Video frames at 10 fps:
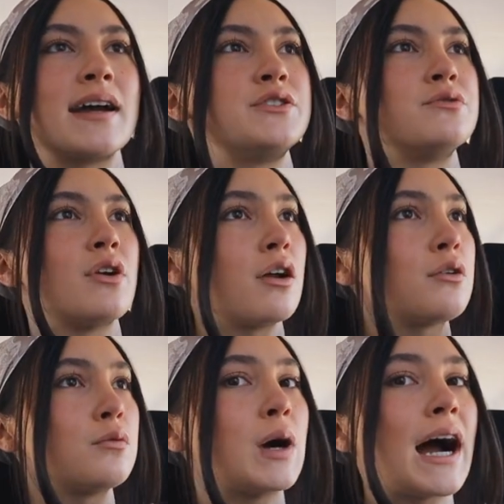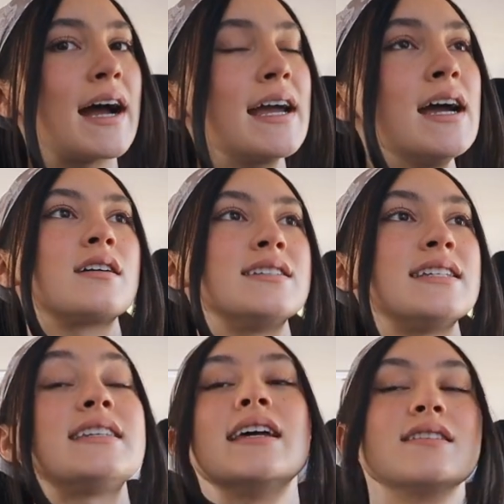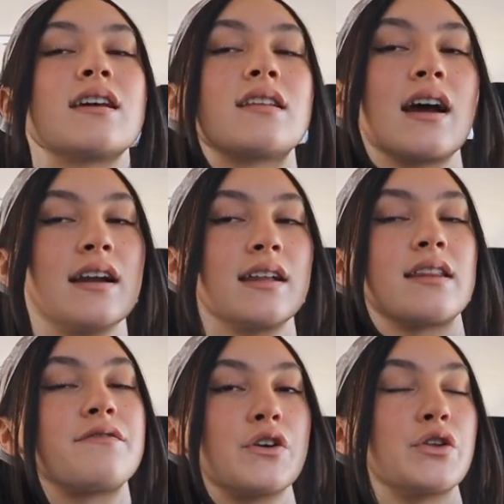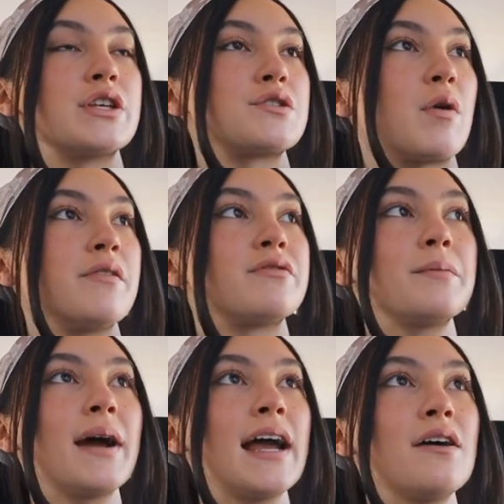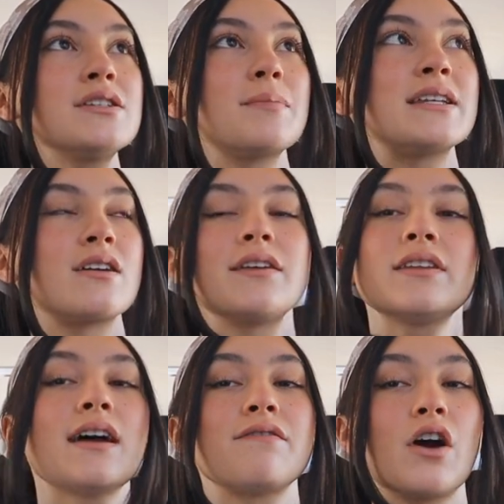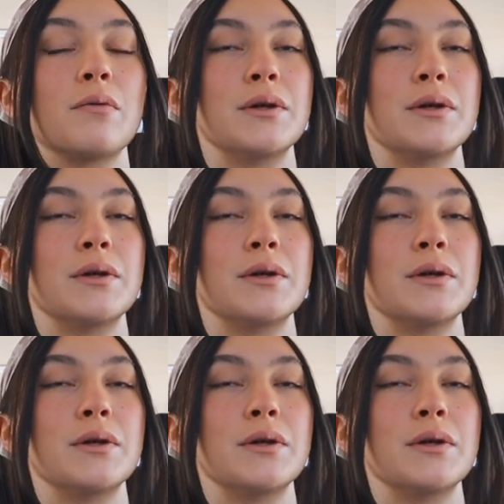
I do not know why, because this is like kind of like the furthest one from my house, but it's not even that far.